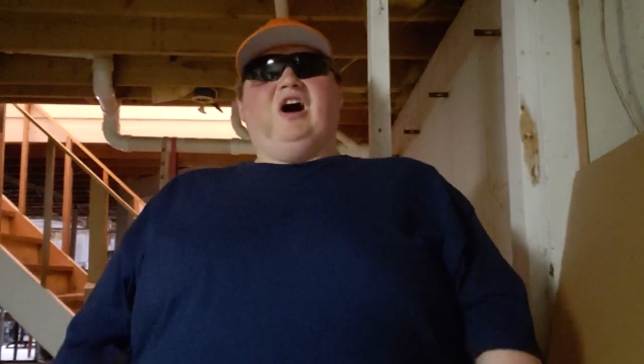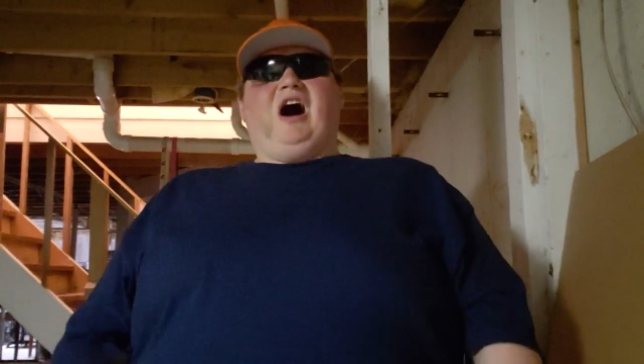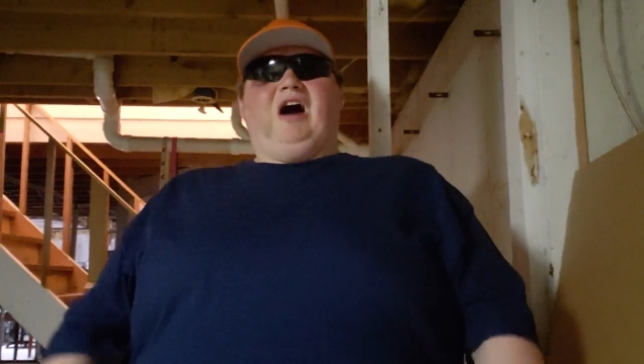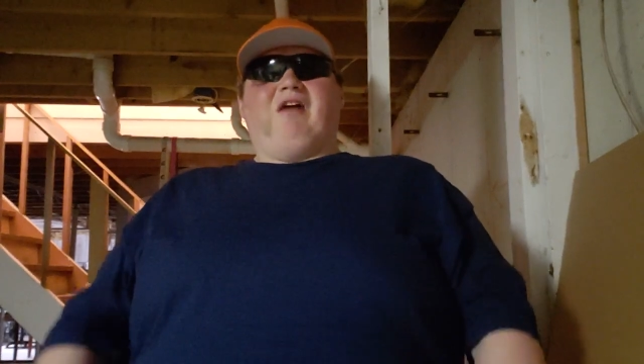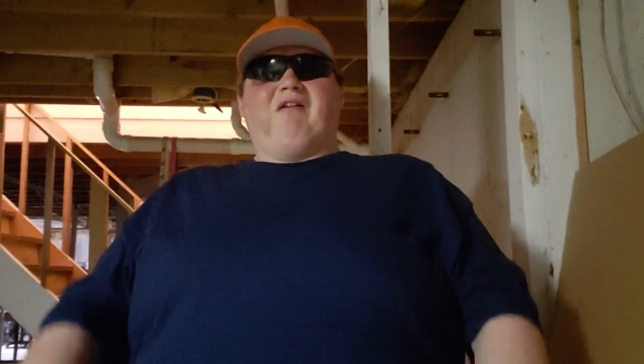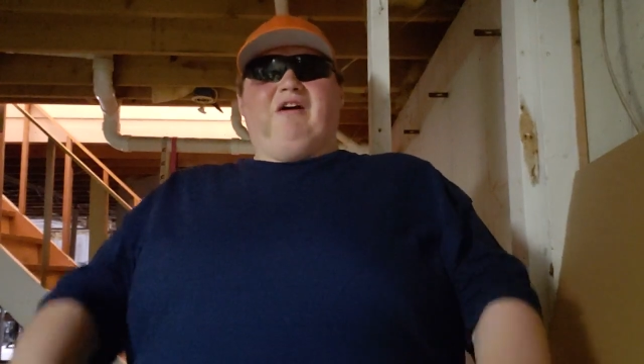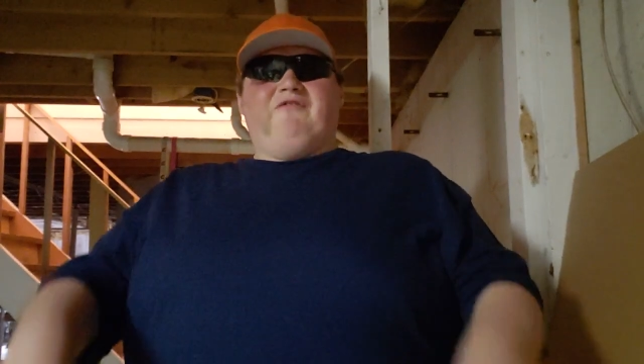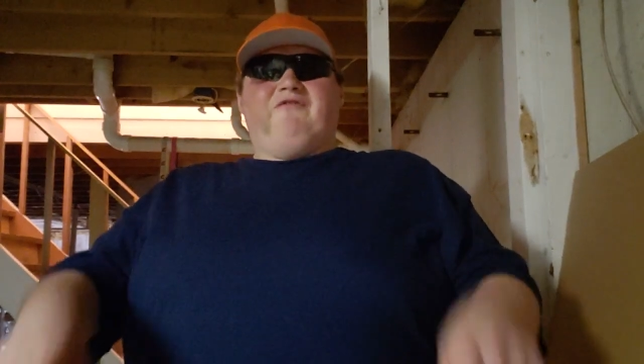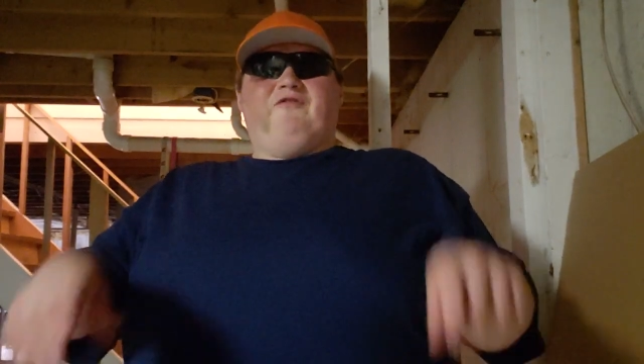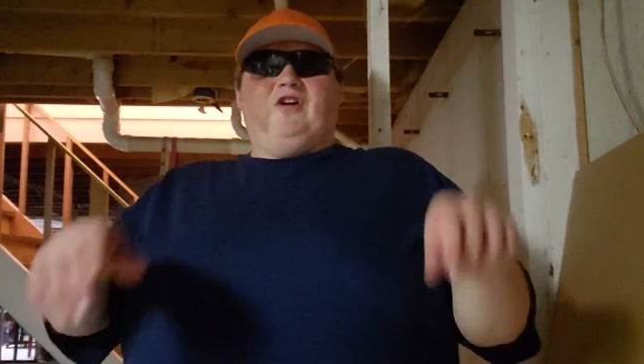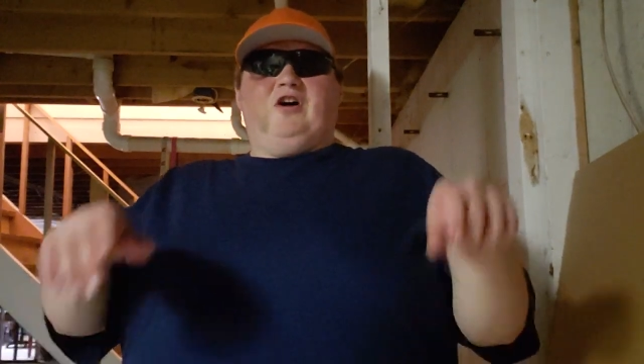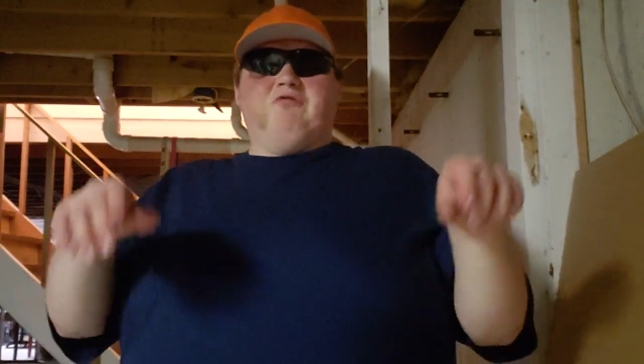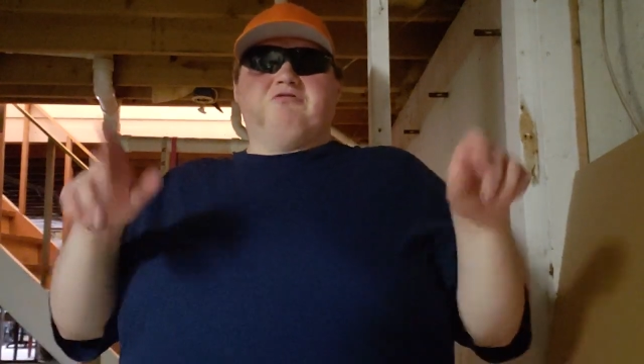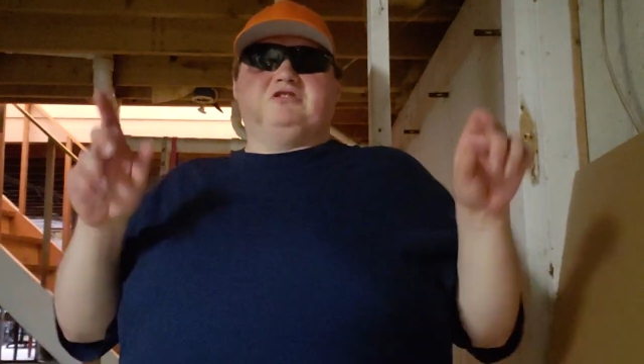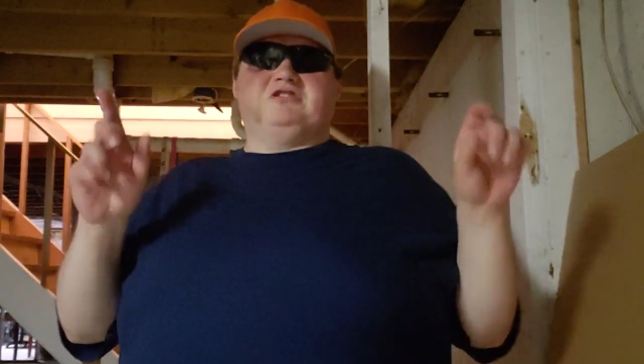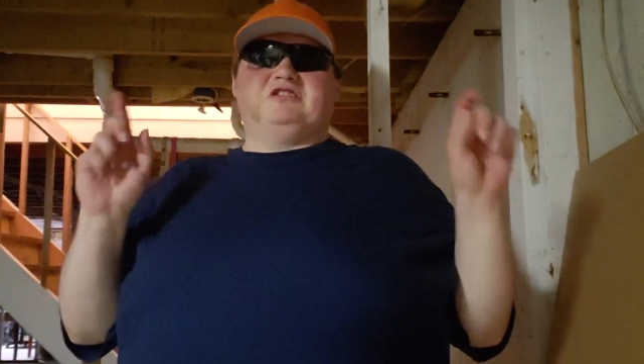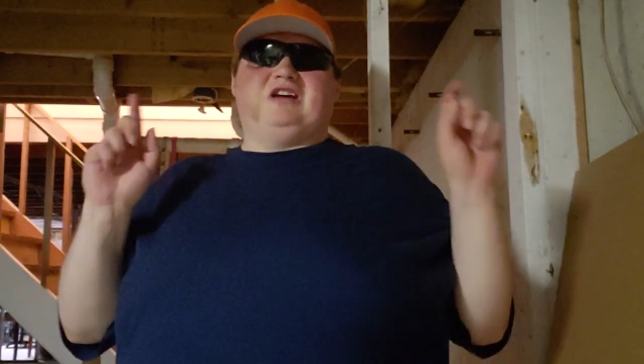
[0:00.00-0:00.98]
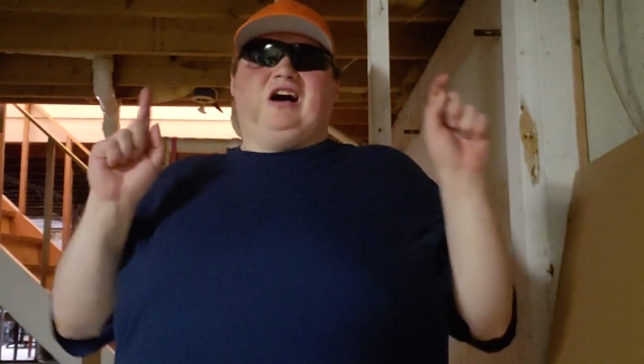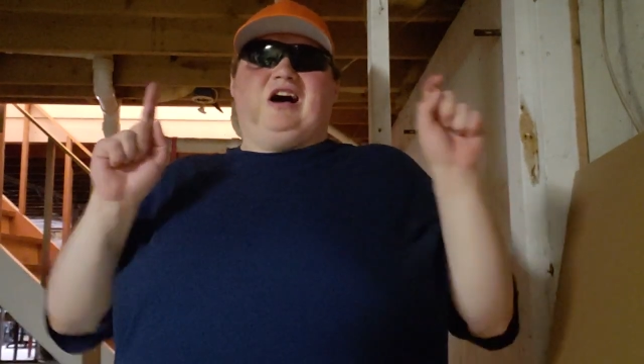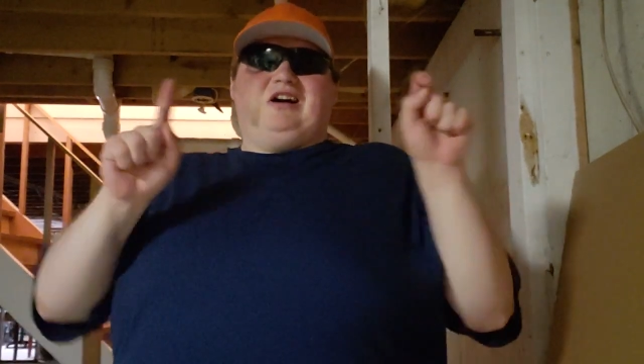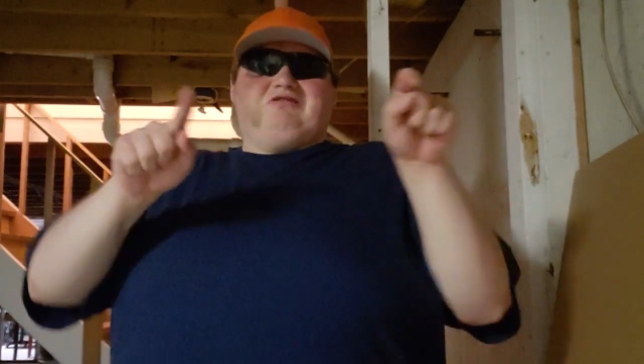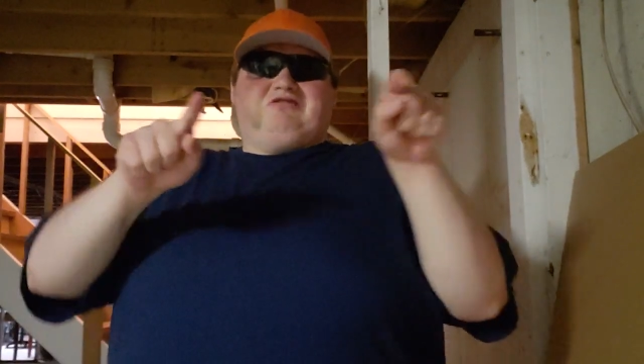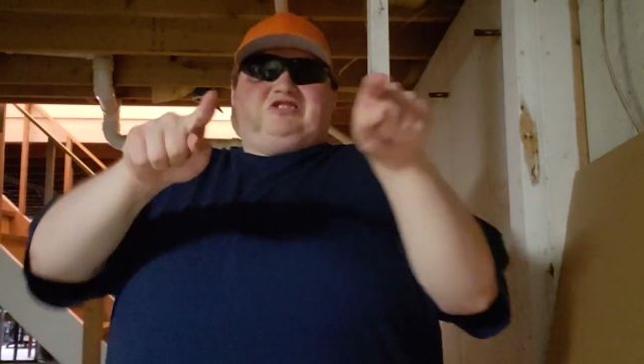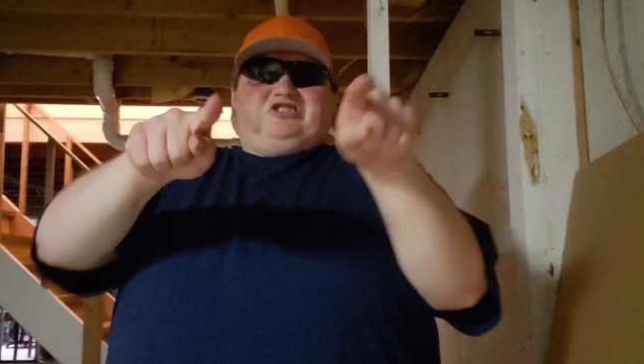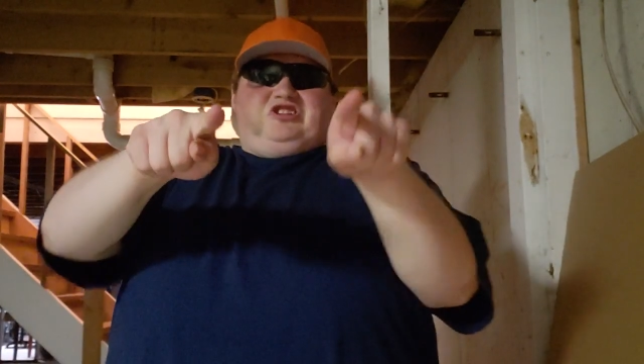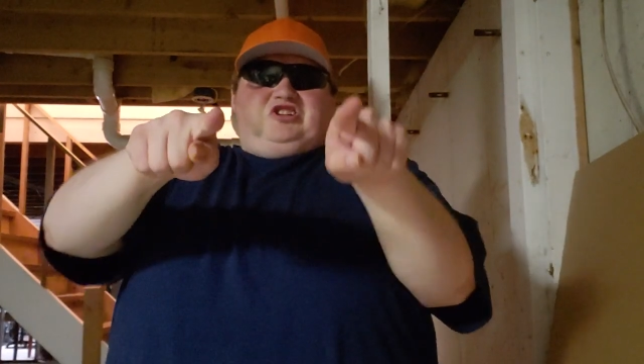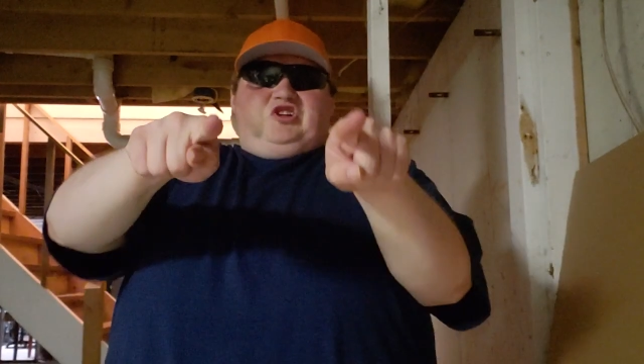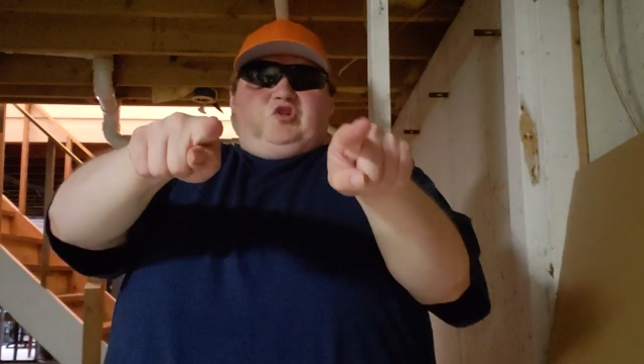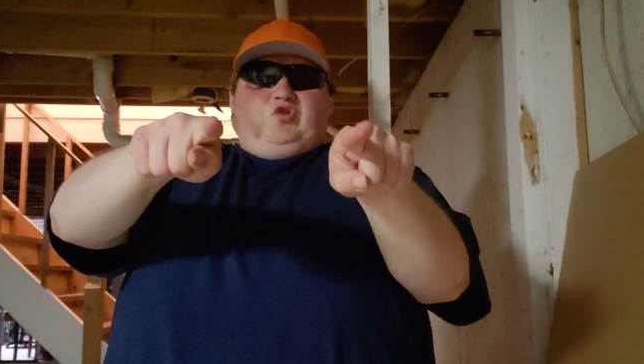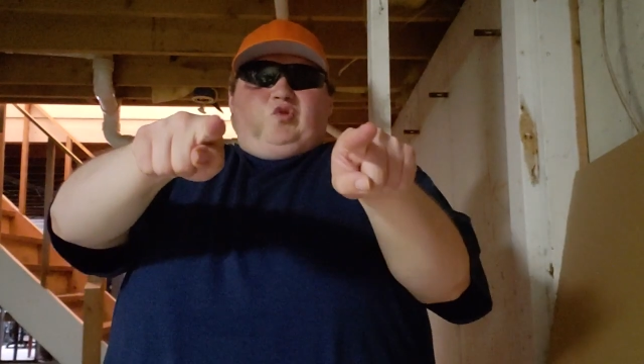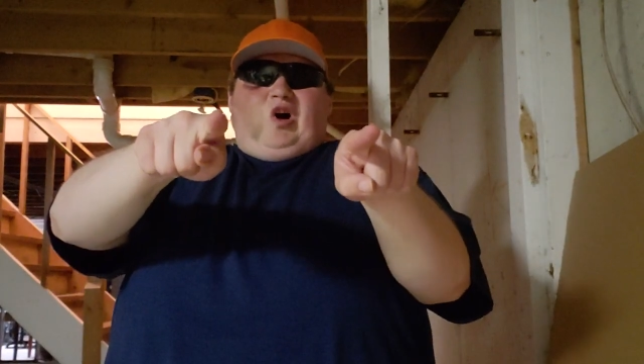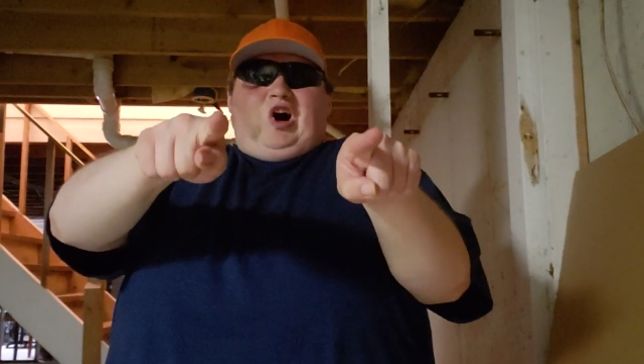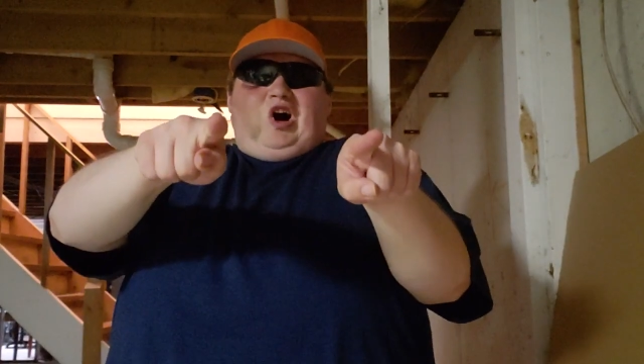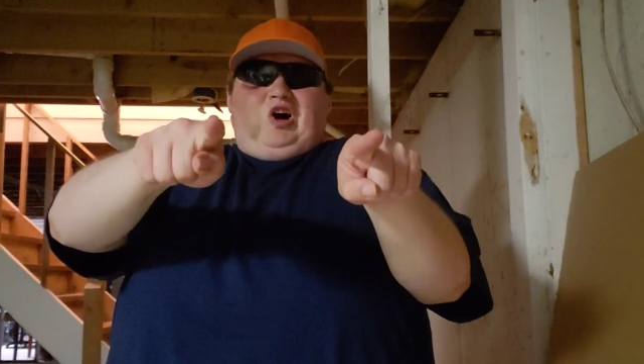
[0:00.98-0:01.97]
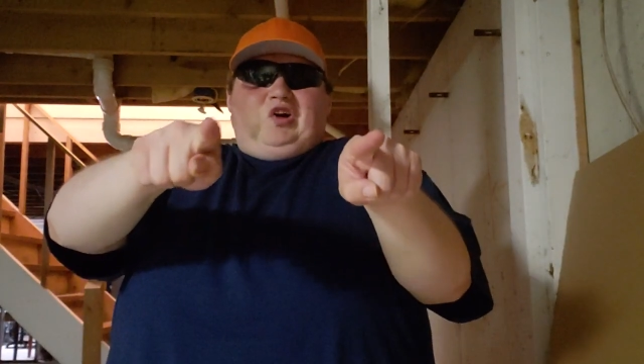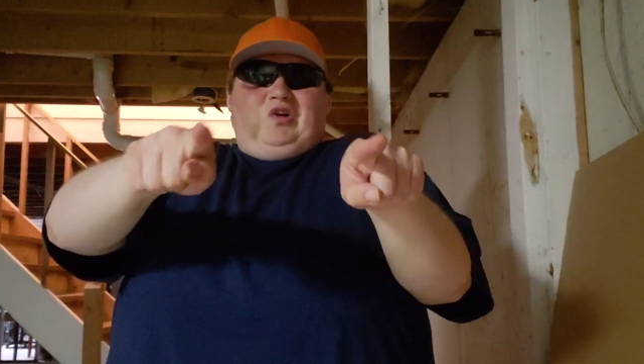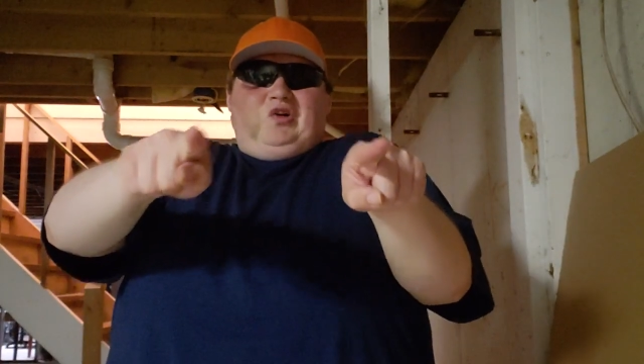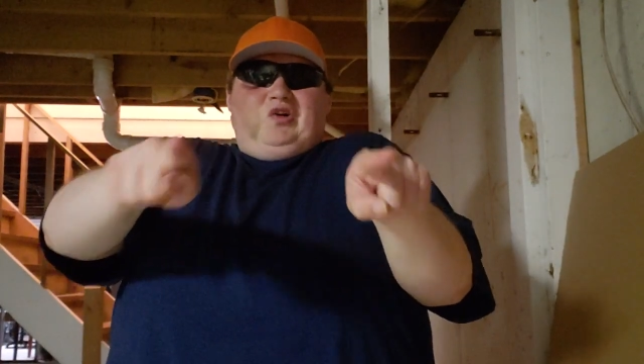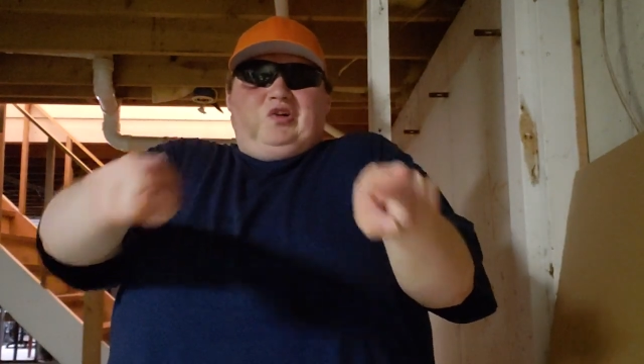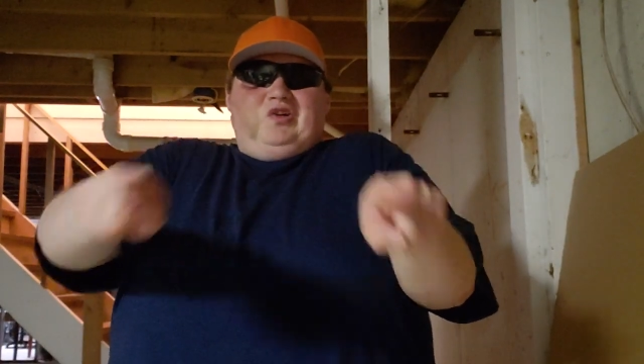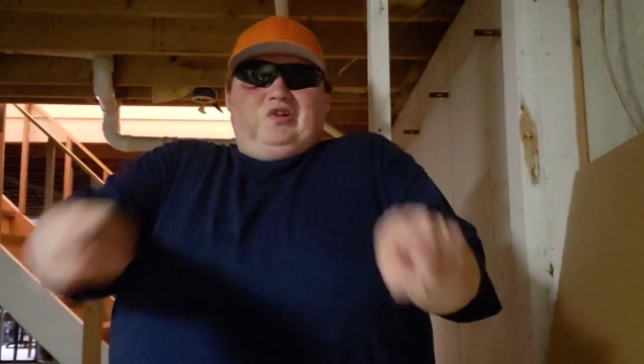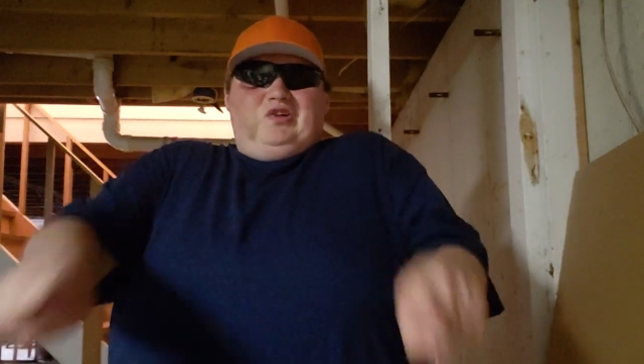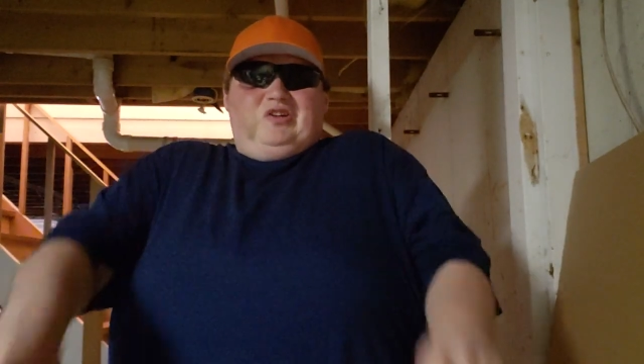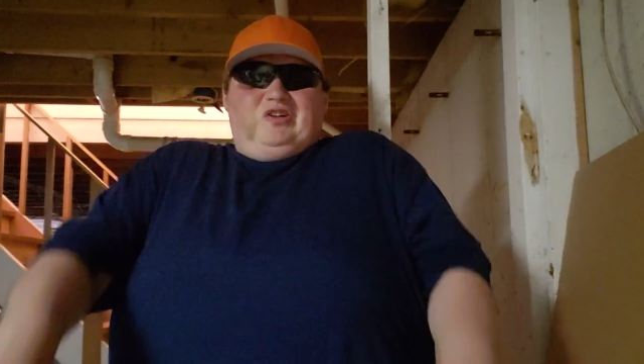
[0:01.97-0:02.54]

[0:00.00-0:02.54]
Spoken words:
Alright folks, I'll see you all